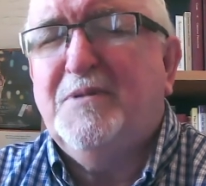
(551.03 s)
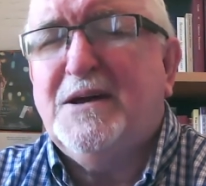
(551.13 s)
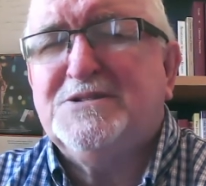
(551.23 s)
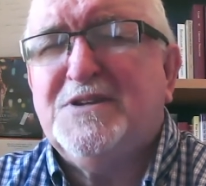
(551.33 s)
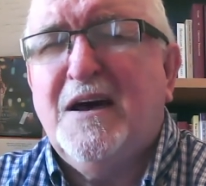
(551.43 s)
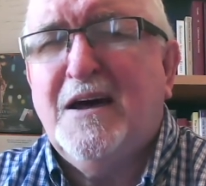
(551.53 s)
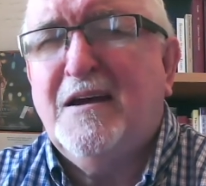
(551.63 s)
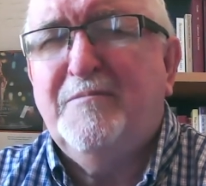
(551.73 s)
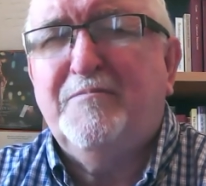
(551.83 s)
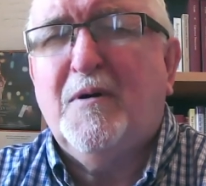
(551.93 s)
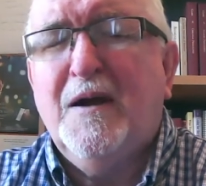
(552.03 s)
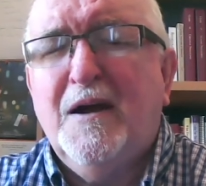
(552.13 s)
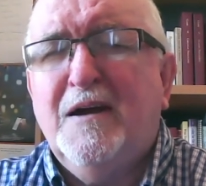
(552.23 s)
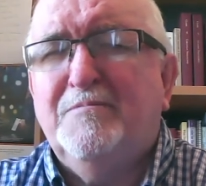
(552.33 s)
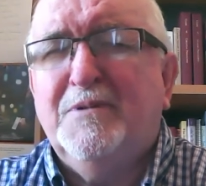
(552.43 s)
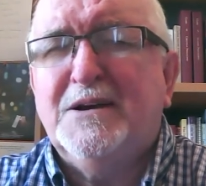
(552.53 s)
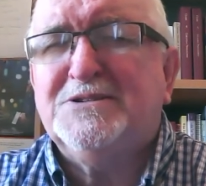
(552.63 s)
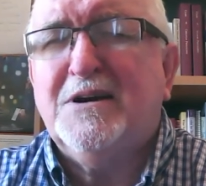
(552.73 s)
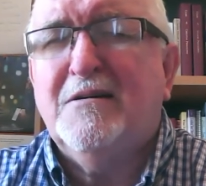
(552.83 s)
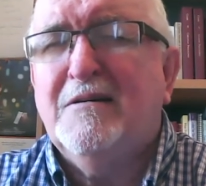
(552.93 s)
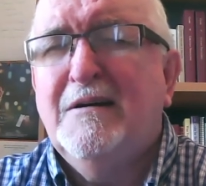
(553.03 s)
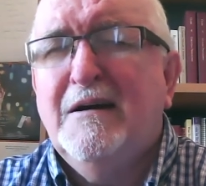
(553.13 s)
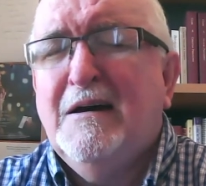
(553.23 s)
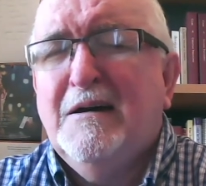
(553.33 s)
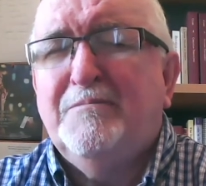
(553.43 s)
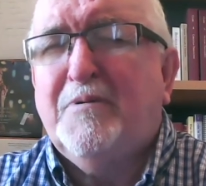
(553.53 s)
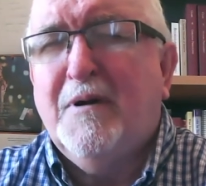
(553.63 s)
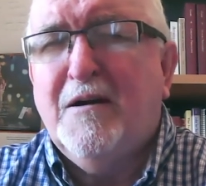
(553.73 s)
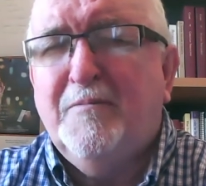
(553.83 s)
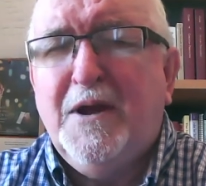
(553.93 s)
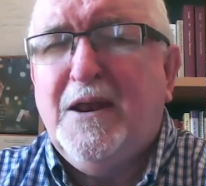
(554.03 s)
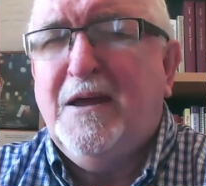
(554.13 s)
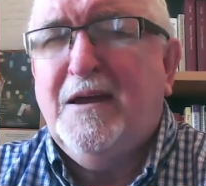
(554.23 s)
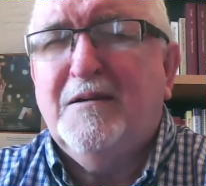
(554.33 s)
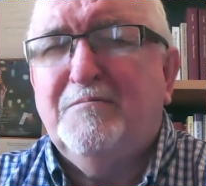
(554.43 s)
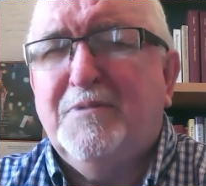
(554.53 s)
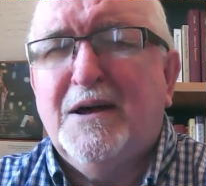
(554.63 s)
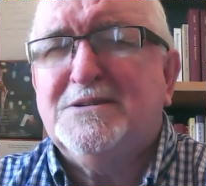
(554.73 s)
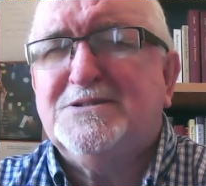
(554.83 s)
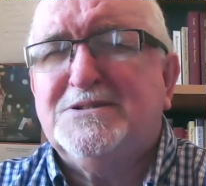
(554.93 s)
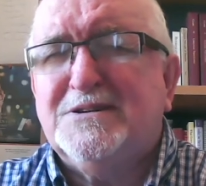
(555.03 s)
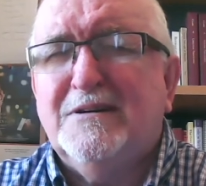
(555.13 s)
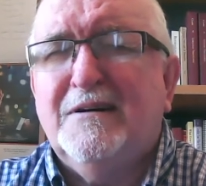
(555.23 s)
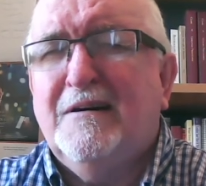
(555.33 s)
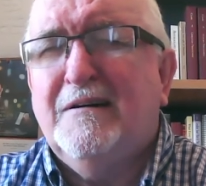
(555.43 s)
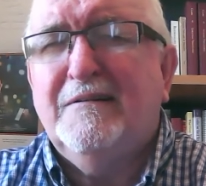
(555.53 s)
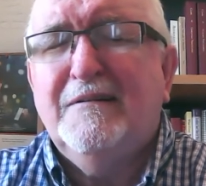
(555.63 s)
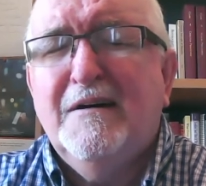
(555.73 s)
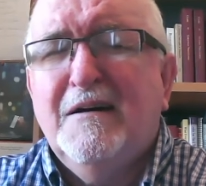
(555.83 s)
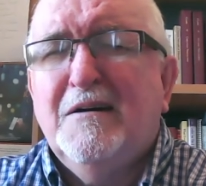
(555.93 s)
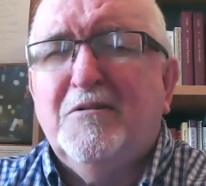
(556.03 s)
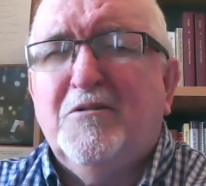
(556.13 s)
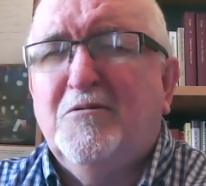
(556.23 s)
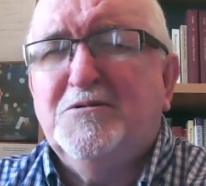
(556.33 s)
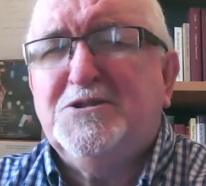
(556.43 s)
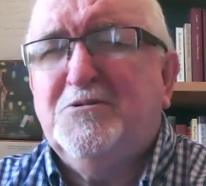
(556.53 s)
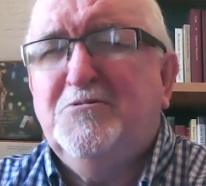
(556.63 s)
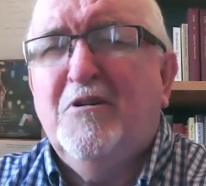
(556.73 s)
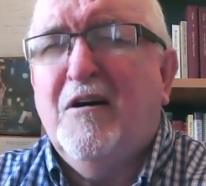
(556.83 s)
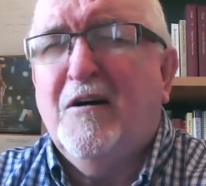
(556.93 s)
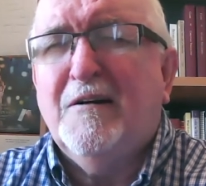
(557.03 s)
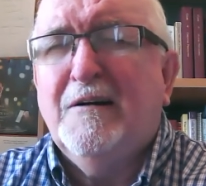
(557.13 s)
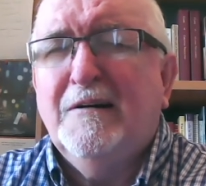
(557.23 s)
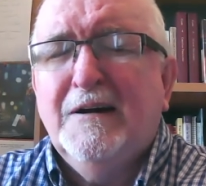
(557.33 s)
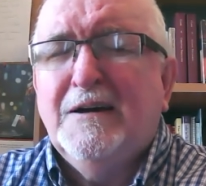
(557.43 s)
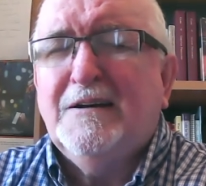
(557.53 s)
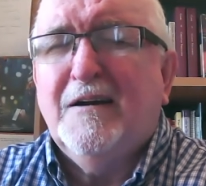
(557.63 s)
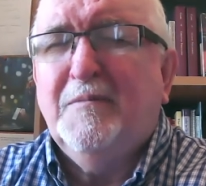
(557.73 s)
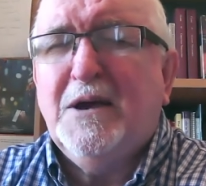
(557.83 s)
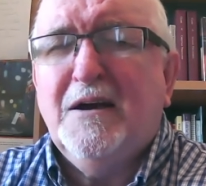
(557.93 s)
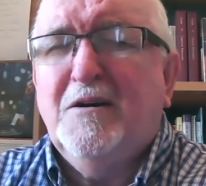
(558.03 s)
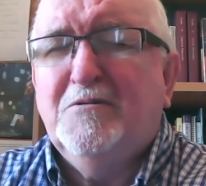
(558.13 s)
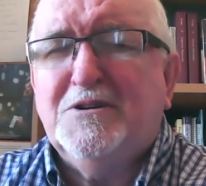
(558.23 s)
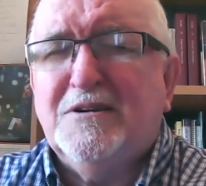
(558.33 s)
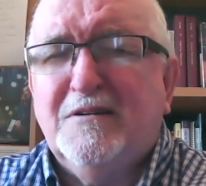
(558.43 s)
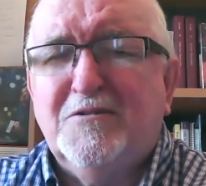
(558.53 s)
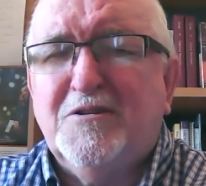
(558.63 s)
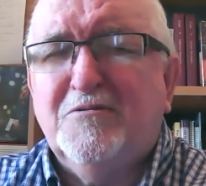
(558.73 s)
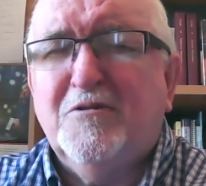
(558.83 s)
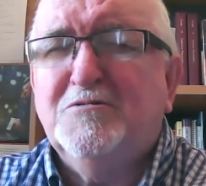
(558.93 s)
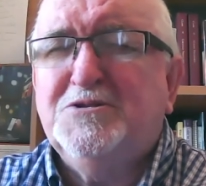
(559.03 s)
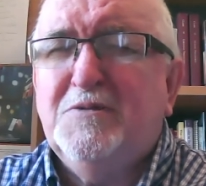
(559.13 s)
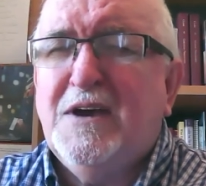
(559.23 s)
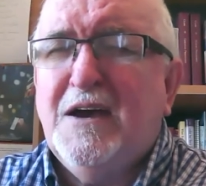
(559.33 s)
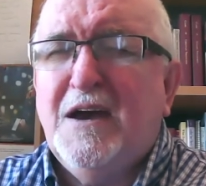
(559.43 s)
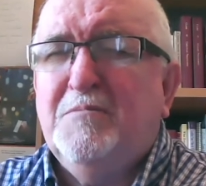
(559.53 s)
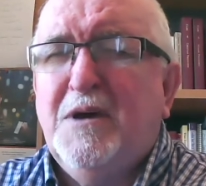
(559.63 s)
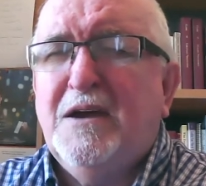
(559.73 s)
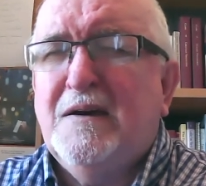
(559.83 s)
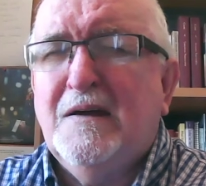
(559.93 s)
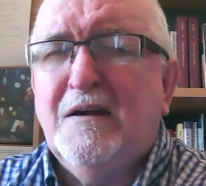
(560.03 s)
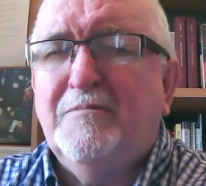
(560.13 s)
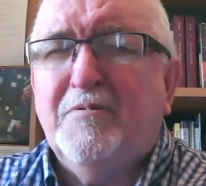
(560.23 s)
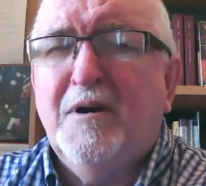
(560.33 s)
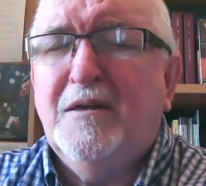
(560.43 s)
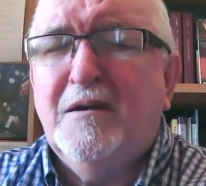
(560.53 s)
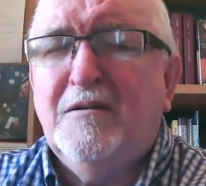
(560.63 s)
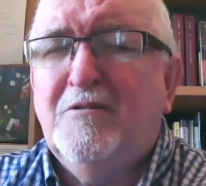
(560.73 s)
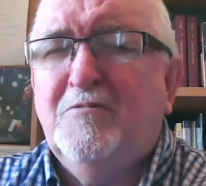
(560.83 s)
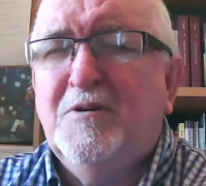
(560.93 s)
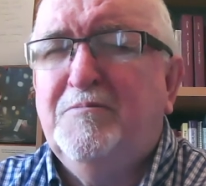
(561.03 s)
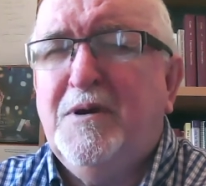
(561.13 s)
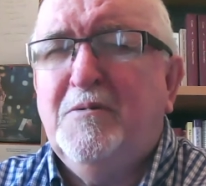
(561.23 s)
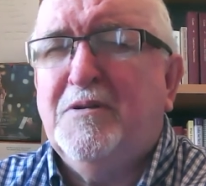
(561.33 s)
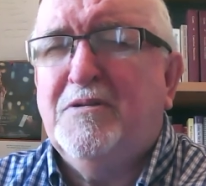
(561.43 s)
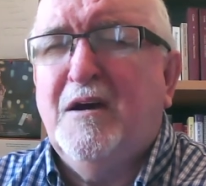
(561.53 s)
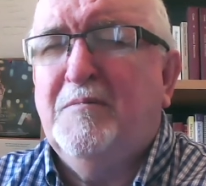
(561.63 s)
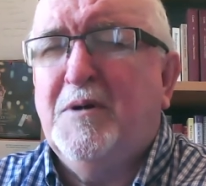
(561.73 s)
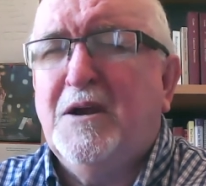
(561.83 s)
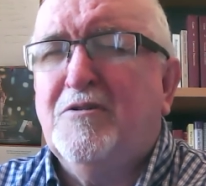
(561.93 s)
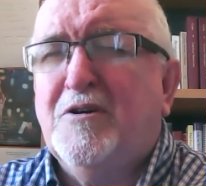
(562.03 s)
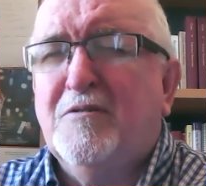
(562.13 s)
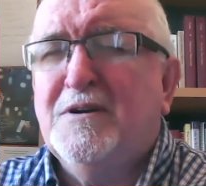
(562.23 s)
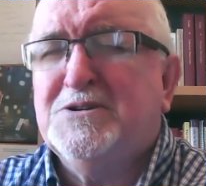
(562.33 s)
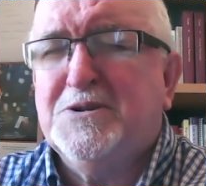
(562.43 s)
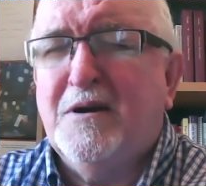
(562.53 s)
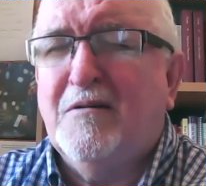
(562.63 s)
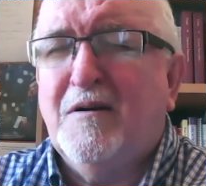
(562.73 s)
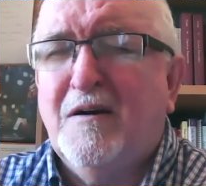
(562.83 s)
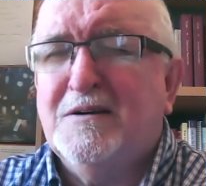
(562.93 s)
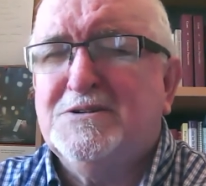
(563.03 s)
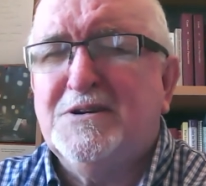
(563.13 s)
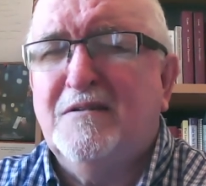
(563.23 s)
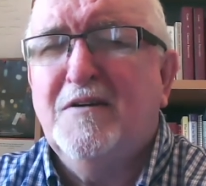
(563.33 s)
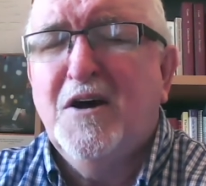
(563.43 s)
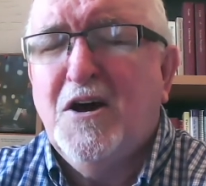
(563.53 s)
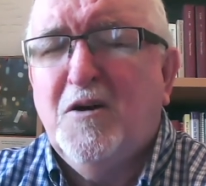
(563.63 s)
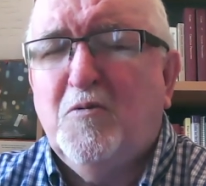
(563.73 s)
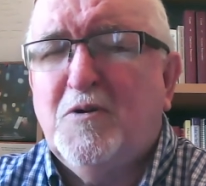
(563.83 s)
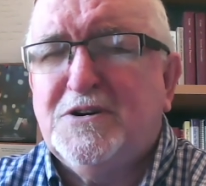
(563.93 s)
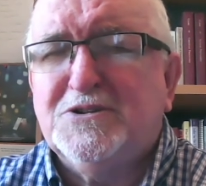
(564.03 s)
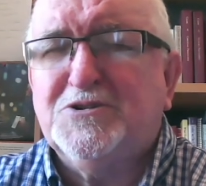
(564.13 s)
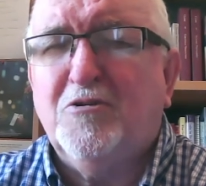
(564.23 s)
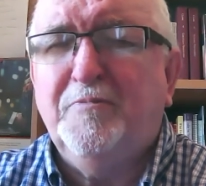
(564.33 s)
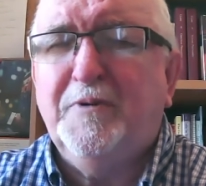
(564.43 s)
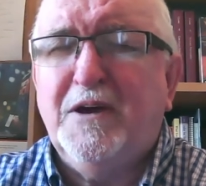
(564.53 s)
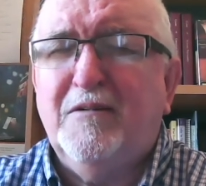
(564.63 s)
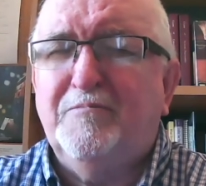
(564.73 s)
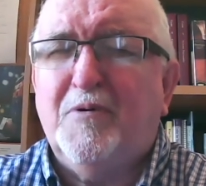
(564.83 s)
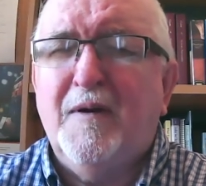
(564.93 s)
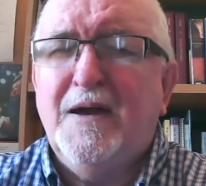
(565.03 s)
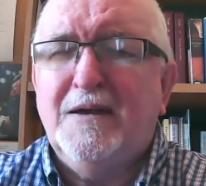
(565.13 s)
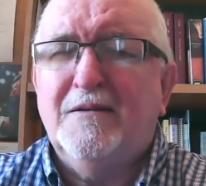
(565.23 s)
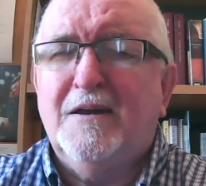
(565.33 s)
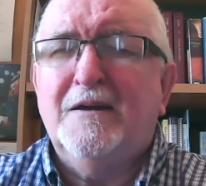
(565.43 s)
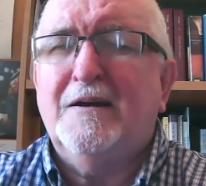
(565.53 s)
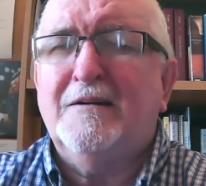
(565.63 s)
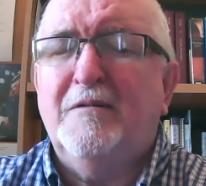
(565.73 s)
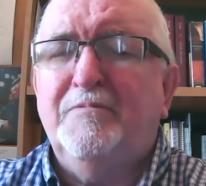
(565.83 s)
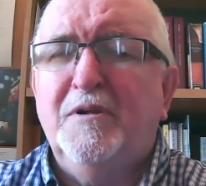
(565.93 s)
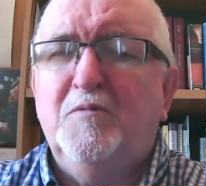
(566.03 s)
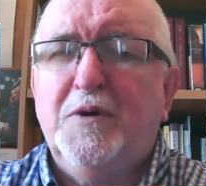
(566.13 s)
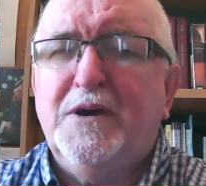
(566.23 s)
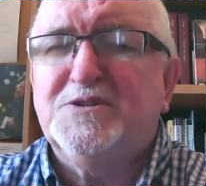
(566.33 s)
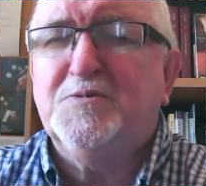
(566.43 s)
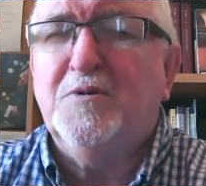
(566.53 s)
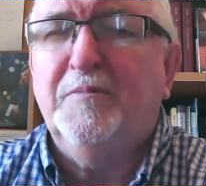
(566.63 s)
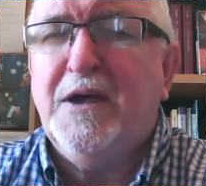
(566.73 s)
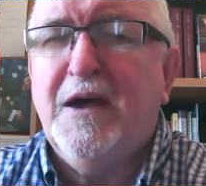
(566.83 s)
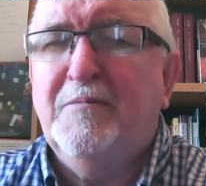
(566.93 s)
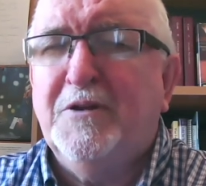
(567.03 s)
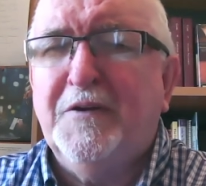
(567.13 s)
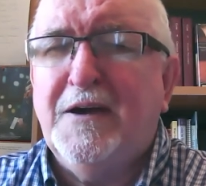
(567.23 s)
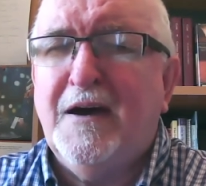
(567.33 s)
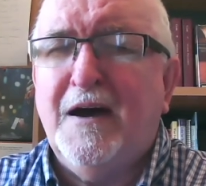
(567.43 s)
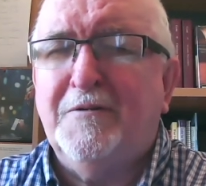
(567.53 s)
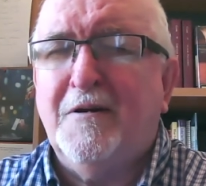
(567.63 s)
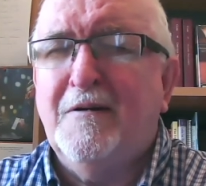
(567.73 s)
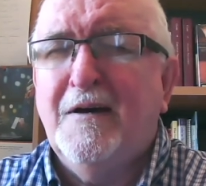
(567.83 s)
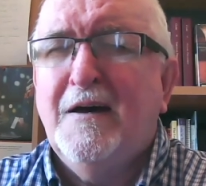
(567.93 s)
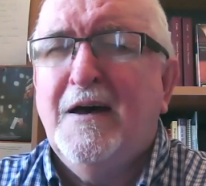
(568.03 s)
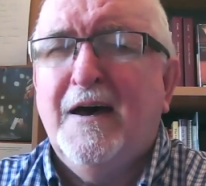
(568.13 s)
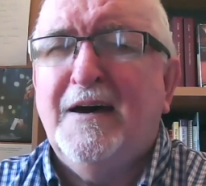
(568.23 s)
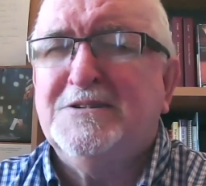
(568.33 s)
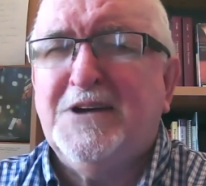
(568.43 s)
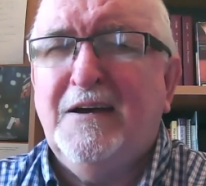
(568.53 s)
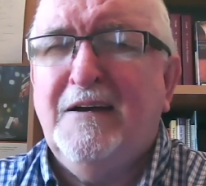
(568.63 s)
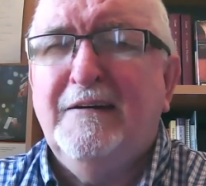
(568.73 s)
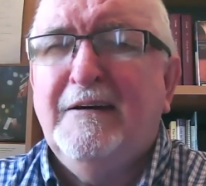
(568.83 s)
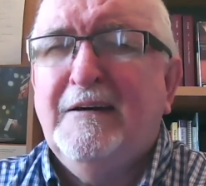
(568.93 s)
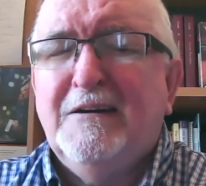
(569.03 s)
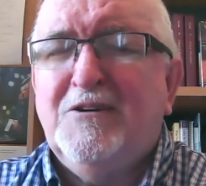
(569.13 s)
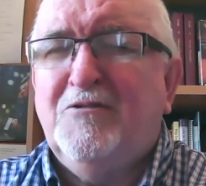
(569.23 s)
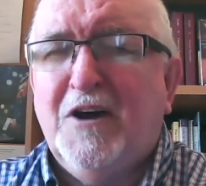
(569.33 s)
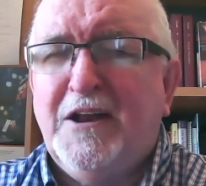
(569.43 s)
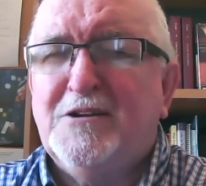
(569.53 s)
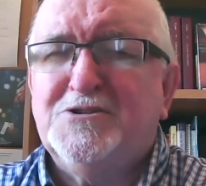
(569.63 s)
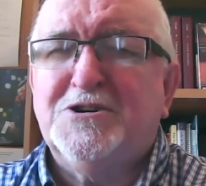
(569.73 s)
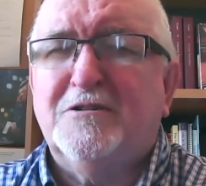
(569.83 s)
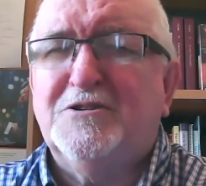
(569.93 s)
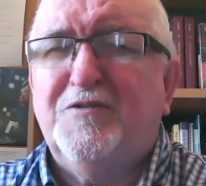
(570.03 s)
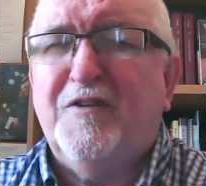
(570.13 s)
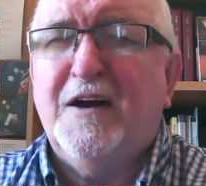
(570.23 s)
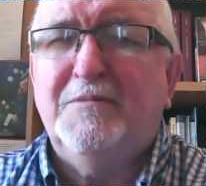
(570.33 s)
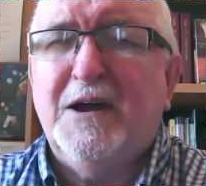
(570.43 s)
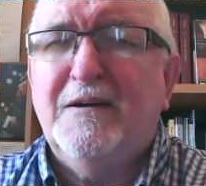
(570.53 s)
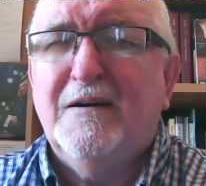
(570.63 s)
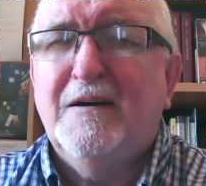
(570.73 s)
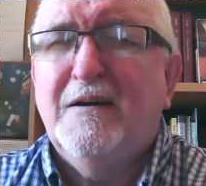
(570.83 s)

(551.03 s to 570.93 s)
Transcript: Bless that, I pray. Bless our prayer meeting and bless uh, those who are coming out and those who can't make it. I pray that you would be with them and encourage their hearts. And we're just hoping and praying that in a couple of weeks we'll be able to gather as a united church family.